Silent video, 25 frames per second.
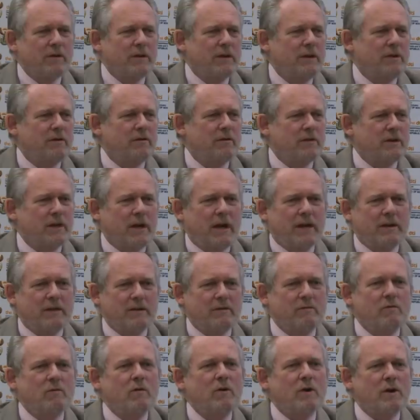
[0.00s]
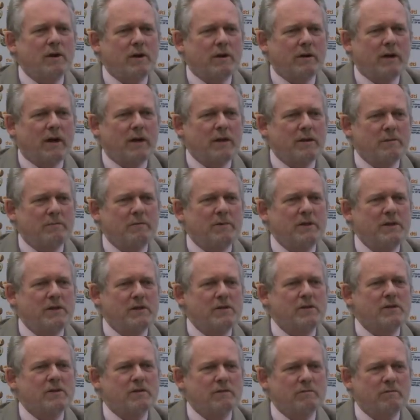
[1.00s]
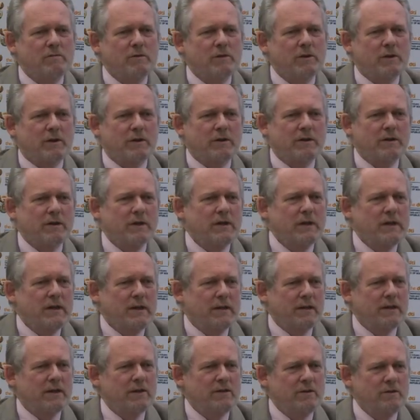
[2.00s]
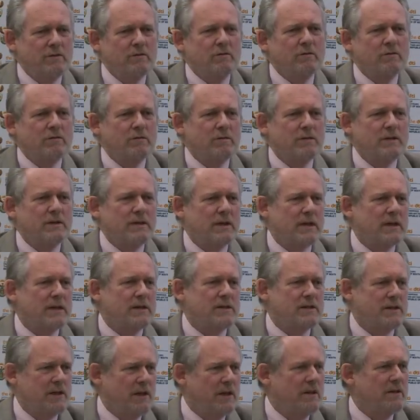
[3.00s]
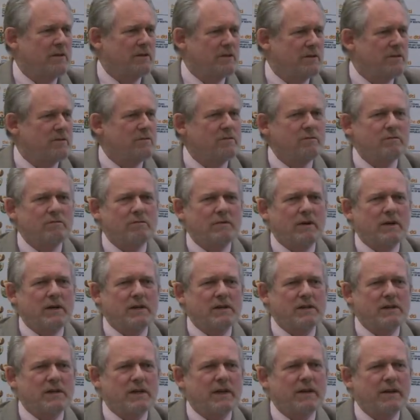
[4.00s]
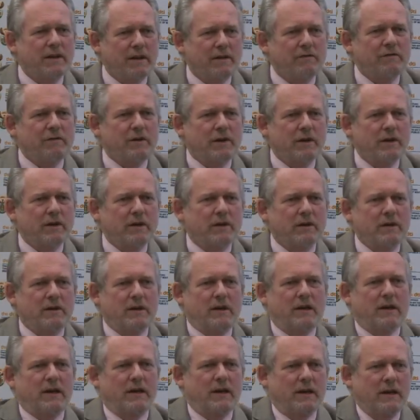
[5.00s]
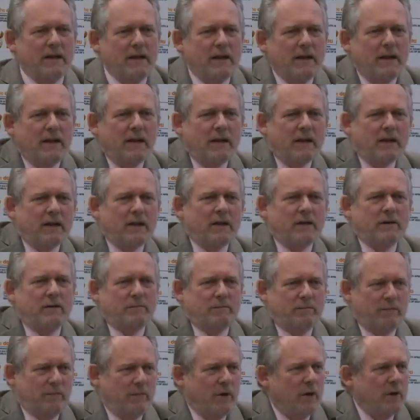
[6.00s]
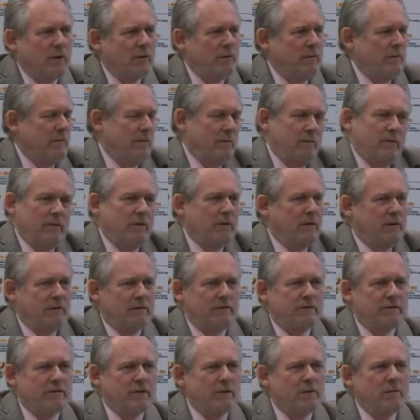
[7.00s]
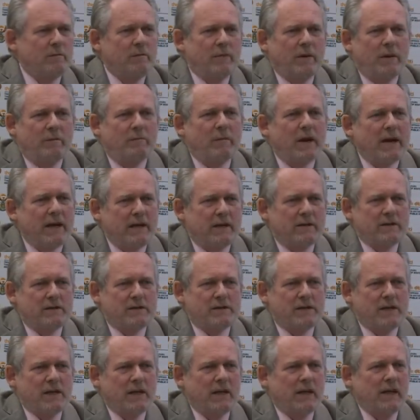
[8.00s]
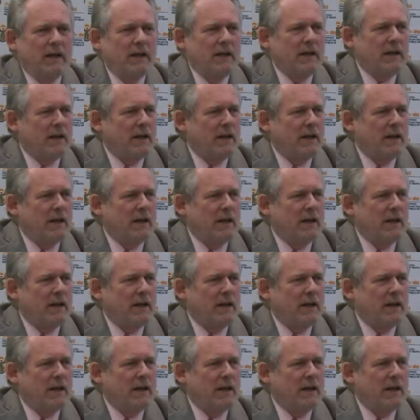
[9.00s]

are there not other work, other pieces of work that you could uh, send to uh, South African uh, um, um, you know, film makers,